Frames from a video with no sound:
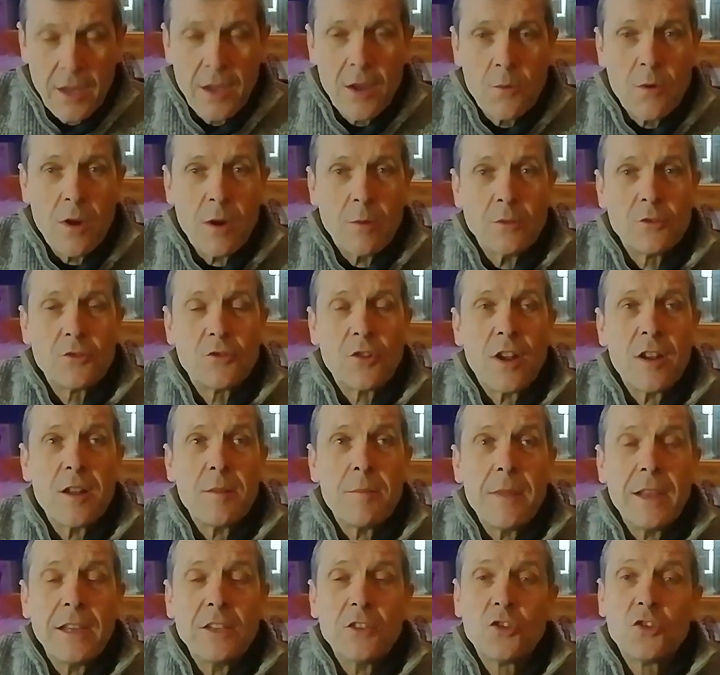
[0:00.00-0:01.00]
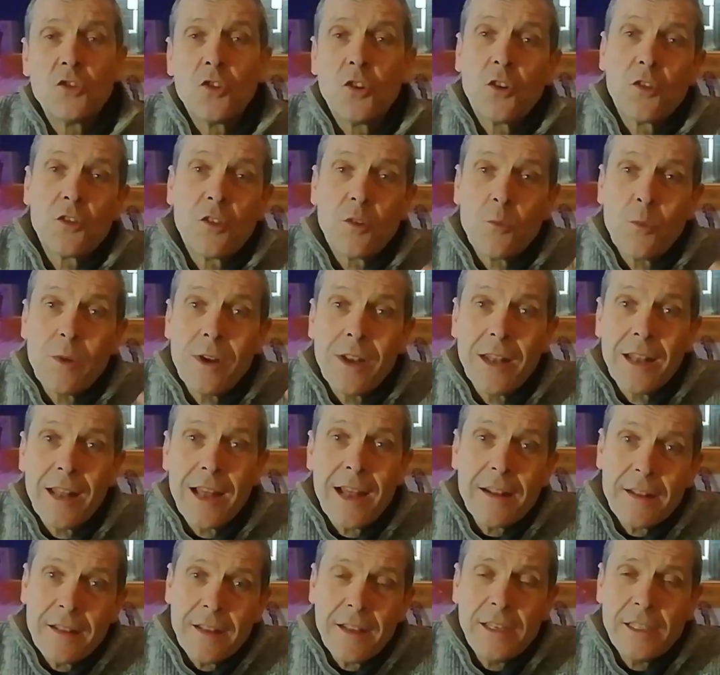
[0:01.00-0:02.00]
where we're trying to make sure that we
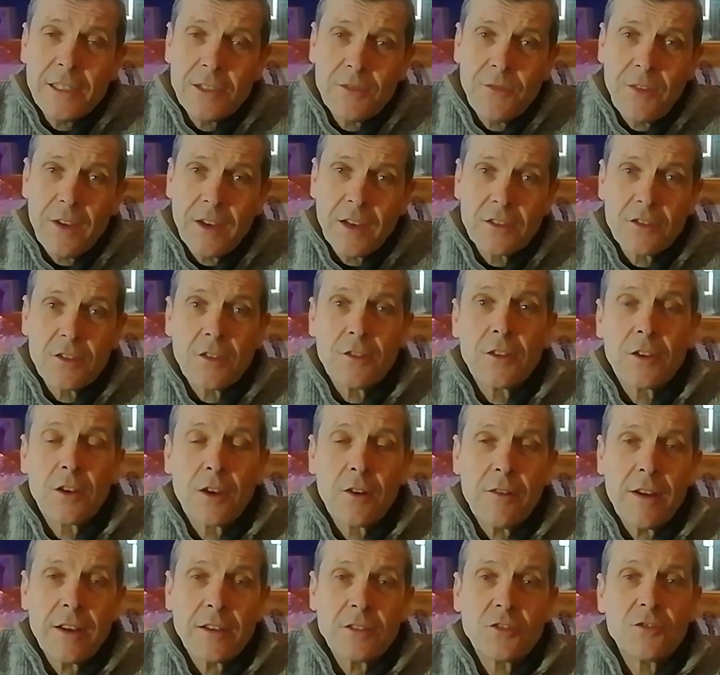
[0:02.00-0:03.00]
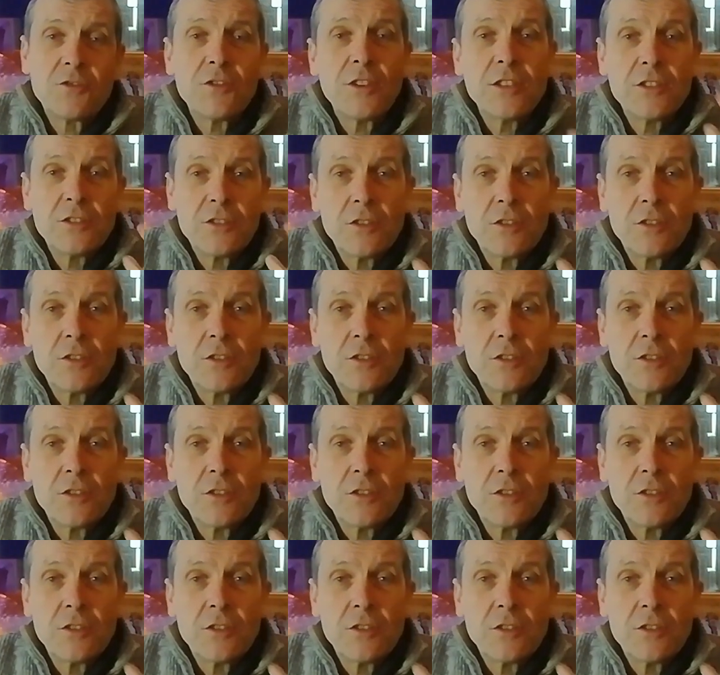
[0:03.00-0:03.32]
land these fingers on the correct strings,